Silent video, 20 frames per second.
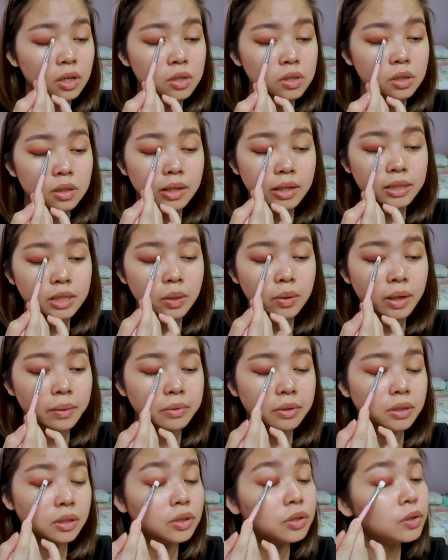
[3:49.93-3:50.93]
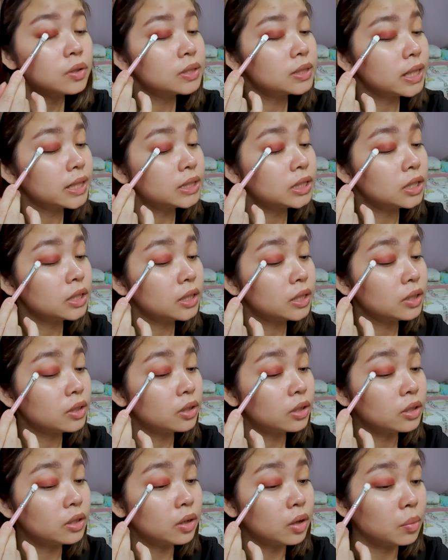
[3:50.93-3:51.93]
So later what I'm gonna do is actually
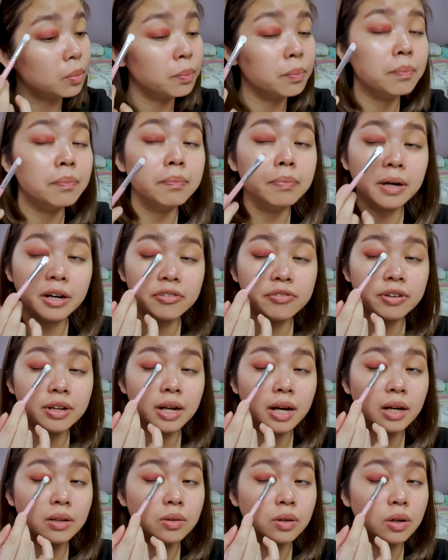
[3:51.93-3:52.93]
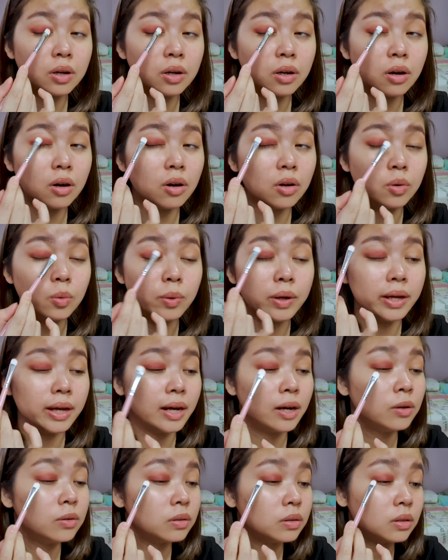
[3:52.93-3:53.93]
gonna buff it out all the way
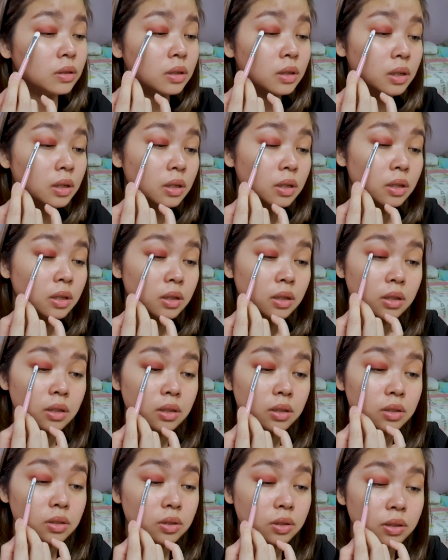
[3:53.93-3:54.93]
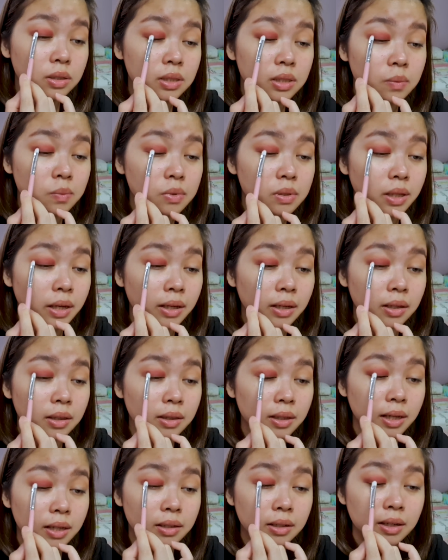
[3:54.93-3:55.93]
out. So it seems like
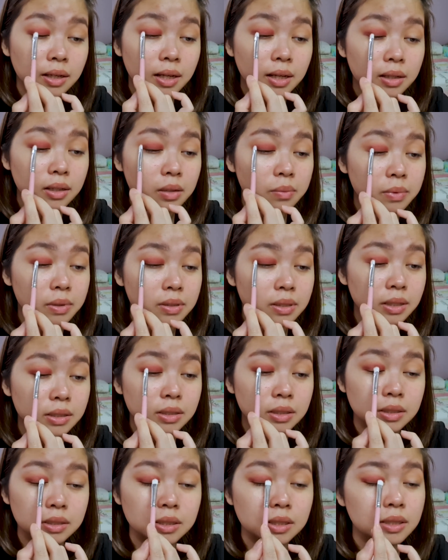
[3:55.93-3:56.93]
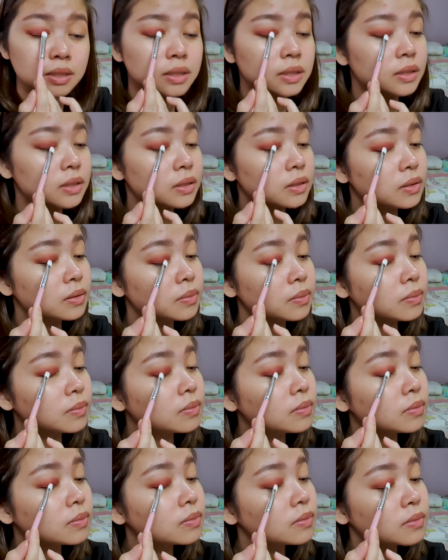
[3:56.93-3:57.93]
another color, but it's actually just
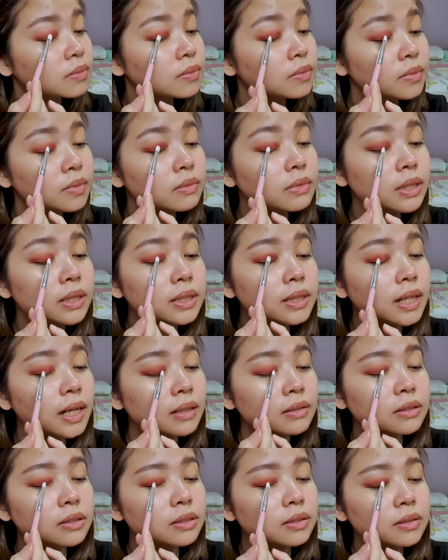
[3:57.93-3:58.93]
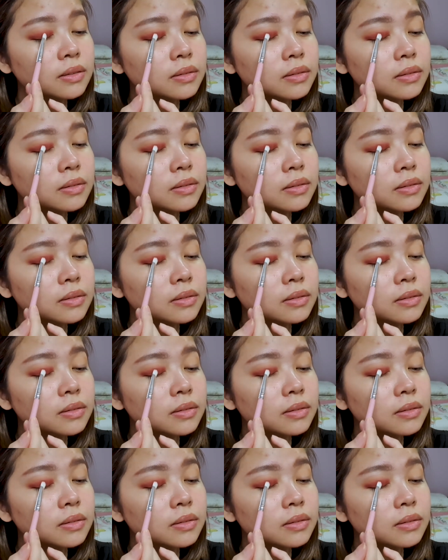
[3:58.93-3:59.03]
this color.